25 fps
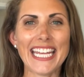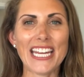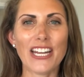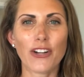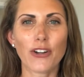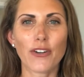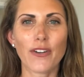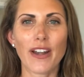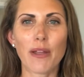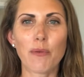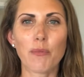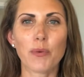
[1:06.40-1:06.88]

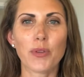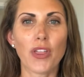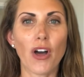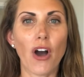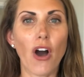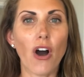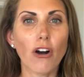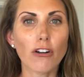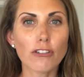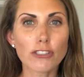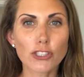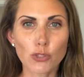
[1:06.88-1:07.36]
integrate with
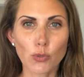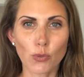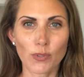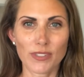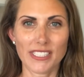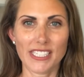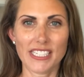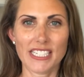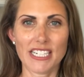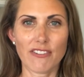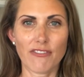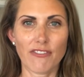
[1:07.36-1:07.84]
all
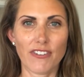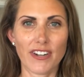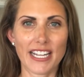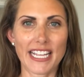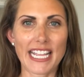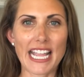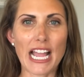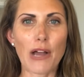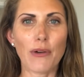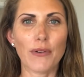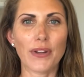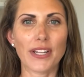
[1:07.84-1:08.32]
sorts of different
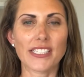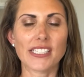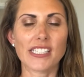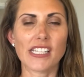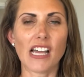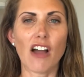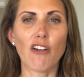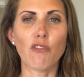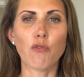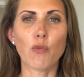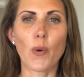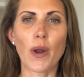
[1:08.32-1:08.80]
accounting
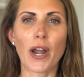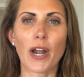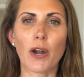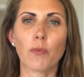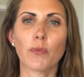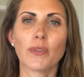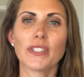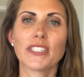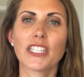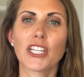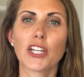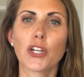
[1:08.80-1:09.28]

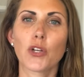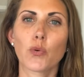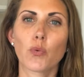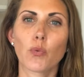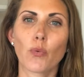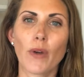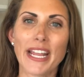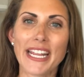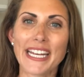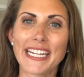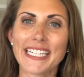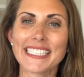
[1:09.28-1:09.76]
software with the
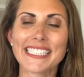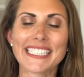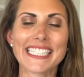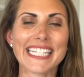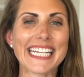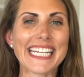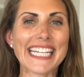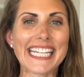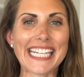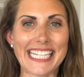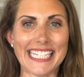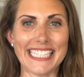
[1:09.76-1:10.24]

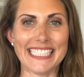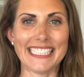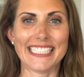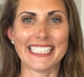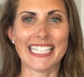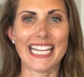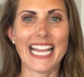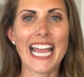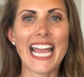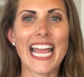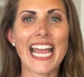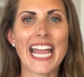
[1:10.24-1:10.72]
greatest
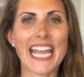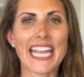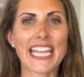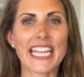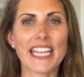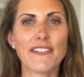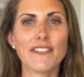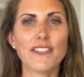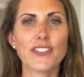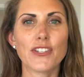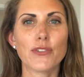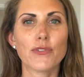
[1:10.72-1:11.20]
ease.
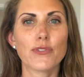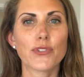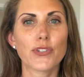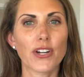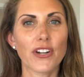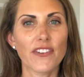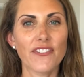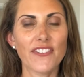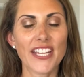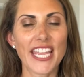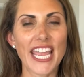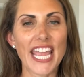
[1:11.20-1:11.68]
It gives you
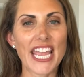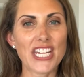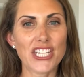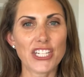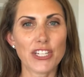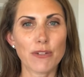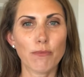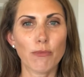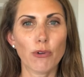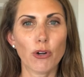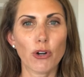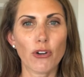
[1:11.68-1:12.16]

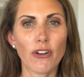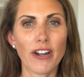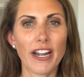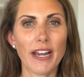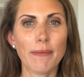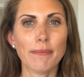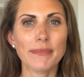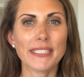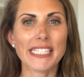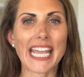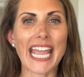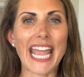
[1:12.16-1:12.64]
certification
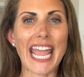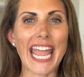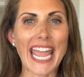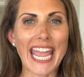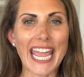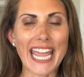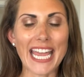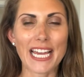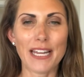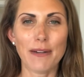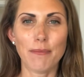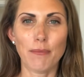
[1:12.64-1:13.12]
programs
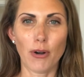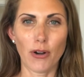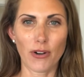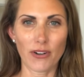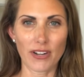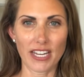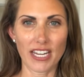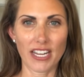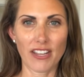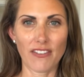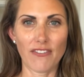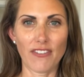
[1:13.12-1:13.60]
and
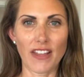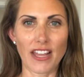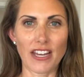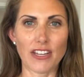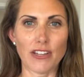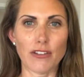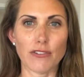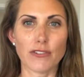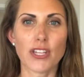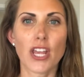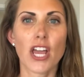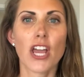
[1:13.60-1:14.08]
marketing
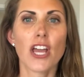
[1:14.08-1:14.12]
venues,